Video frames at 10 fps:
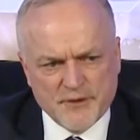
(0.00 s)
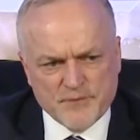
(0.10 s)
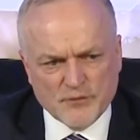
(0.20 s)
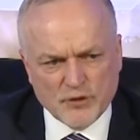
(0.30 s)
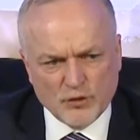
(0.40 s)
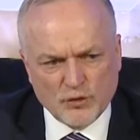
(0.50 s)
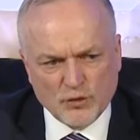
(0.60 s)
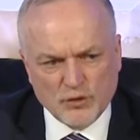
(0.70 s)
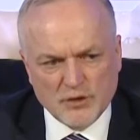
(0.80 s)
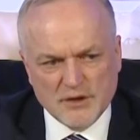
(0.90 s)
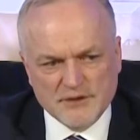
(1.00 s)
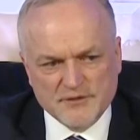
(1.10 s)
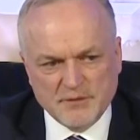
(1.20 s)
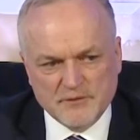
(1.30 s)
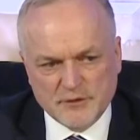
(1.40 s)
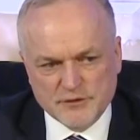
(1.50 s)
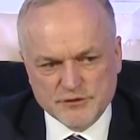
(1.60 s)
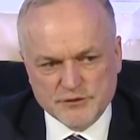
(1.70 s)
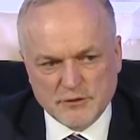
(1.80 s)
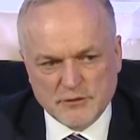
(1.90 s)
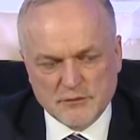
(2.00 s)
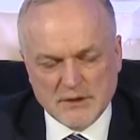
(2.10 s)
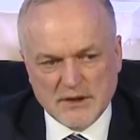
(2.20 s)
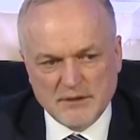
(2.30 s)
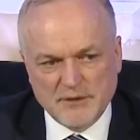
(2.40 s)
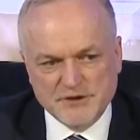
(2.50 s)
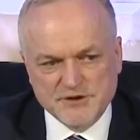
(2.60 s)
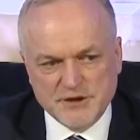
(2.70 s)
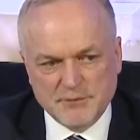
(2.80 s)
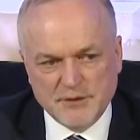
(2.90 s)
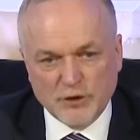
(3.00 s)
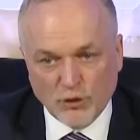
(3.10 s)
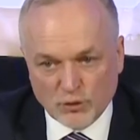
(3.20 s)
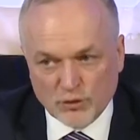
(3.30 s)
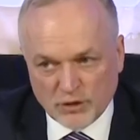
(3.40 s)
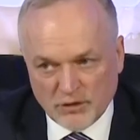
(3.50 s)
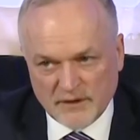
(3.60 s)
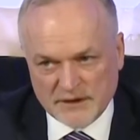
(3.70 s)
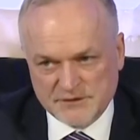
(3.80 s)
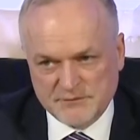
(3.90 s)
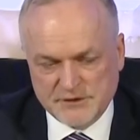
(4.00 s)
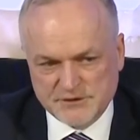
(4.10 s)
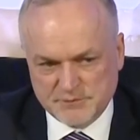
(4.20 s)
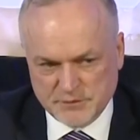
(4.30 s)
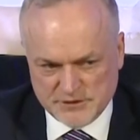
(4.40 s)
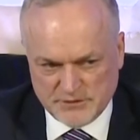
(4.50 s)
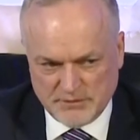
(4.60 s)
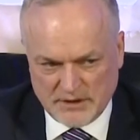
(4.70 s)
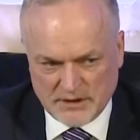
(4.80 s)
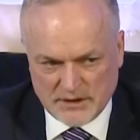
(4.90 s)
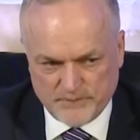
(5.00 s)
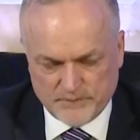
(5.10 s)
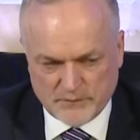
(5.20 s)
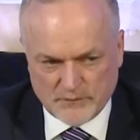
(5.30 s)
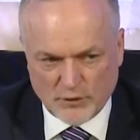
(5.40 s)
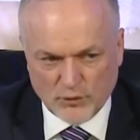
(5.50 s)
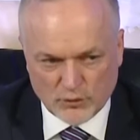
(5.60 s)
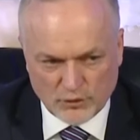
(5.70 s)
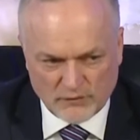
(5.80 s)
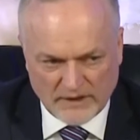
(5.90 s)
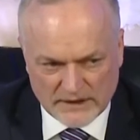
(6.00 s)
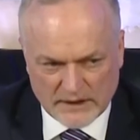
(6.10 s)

so solid fuel transportation will continue to be needed, and of course we'll compete here.